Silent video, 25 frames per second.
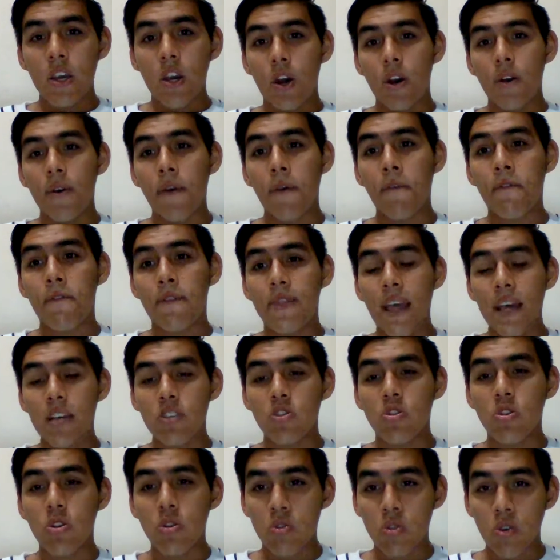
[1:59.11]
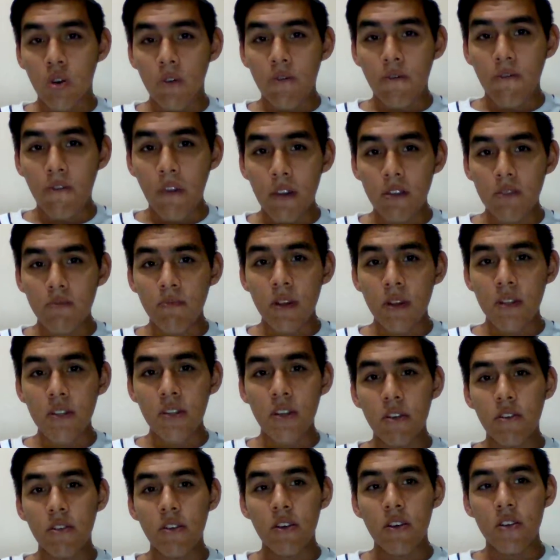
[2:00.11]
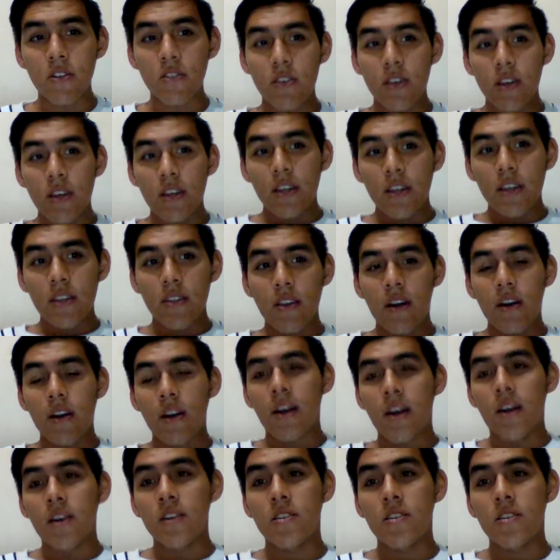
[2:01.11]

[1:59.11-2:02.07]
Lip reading: of the surface materials that are